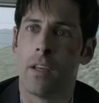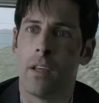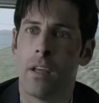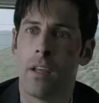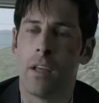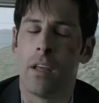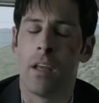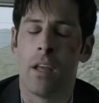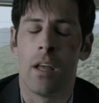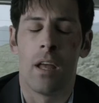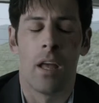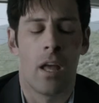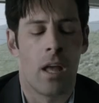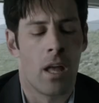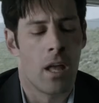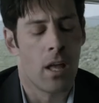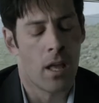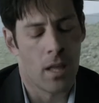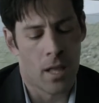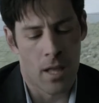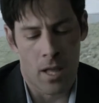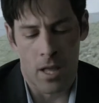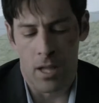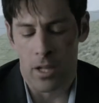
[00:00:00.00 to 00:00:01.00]
tomato,
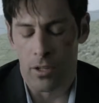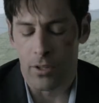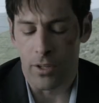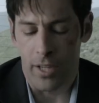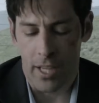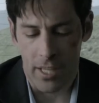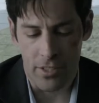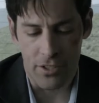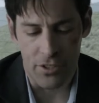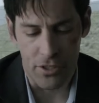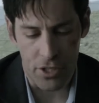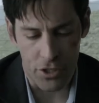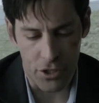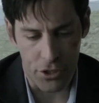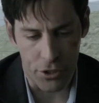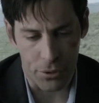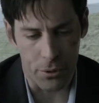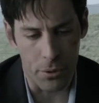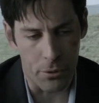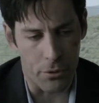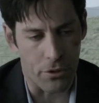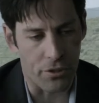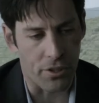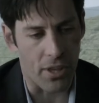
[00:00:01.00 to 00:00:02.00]
tomato. It's the
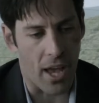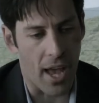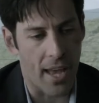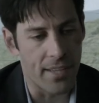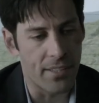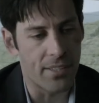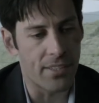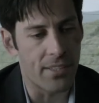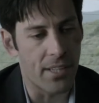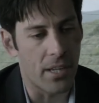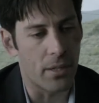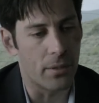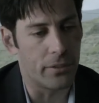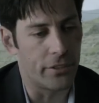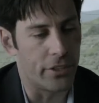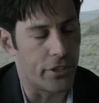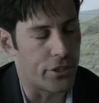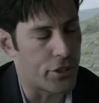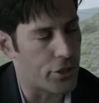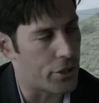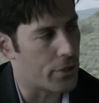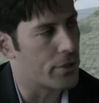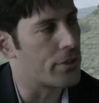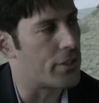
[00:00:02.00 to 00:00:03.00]
truth. I sell to
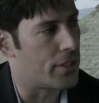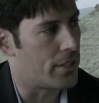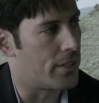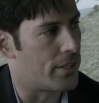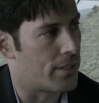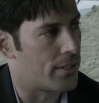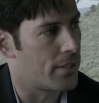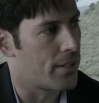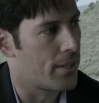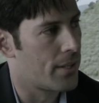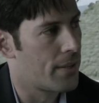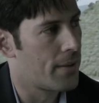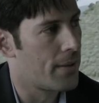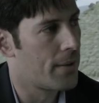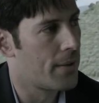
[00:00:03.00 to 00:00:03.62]
churches.